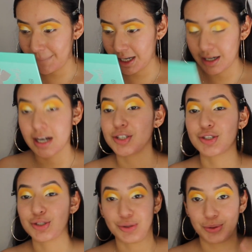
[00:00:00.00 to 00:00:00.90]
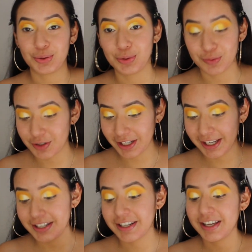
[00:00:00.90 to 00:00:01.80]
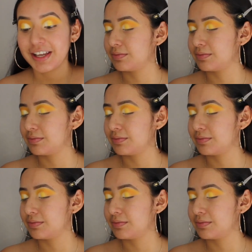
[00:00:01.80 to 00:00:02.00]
bad, I just start all over again.